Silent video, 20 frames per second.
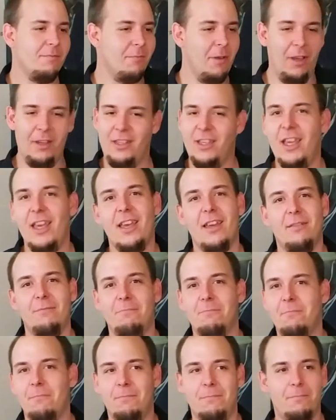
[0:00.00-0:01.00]

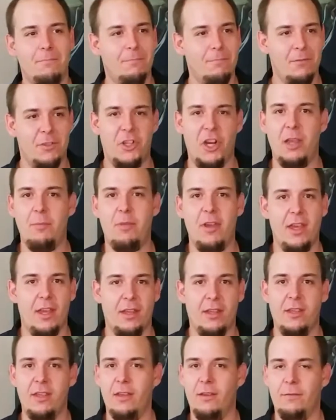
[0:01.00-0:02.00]
again,
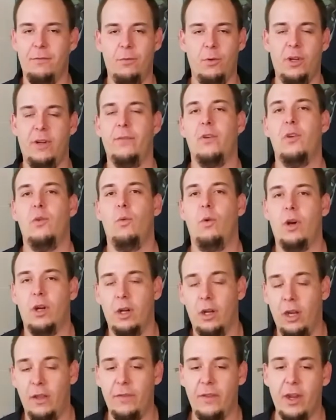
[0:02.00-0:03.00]
JPEG, GIF, whatever you
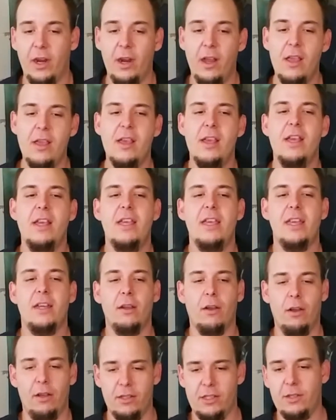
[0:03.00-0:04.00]
want on there.
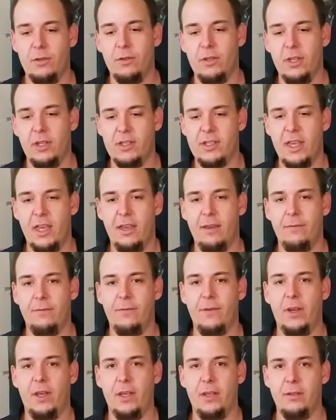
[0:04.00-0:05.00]
It also does have
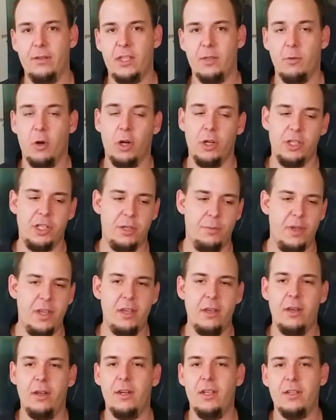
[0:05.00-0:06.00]
some
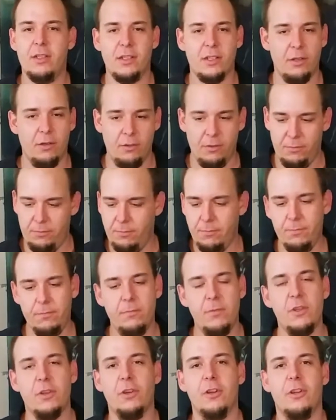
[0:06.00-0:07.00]
RGB on it, so
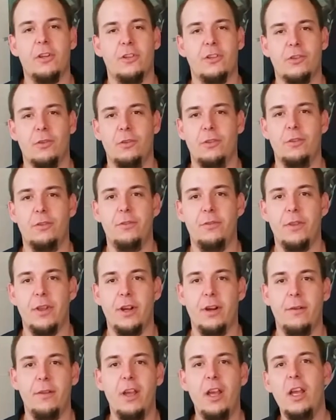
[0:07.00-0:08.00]
you can control it through
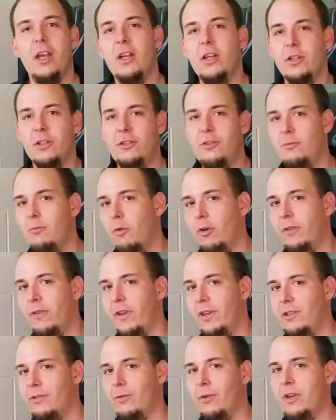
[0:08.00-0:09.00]
there. 2 more
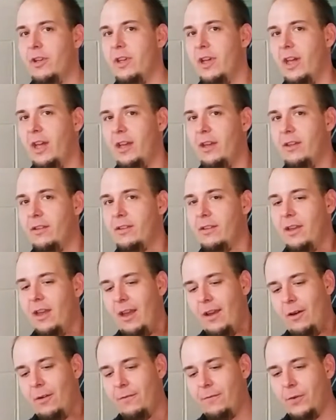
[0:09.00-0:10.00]
things for you guys.
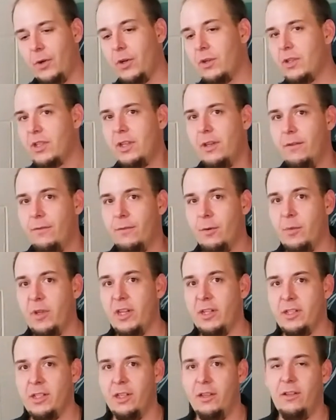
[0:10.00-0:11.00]
First, from
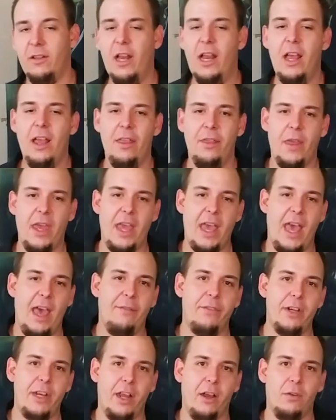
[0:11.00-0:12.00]
Intel, they
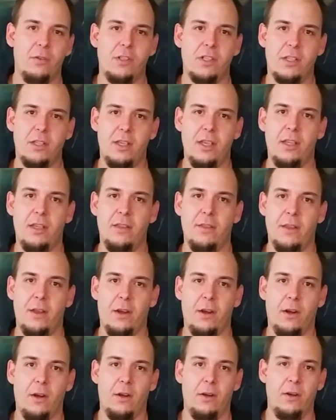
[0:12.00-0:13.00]
have announced
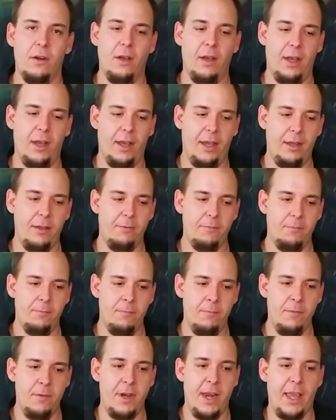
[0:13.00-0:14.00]
their
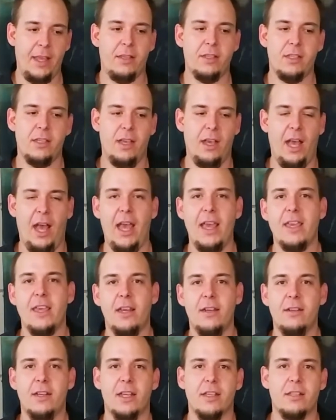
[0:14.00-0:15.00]
next
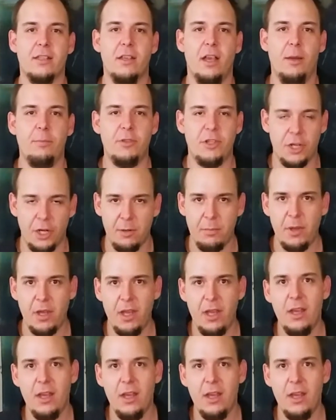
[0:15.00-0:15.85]
high-end desktop chip,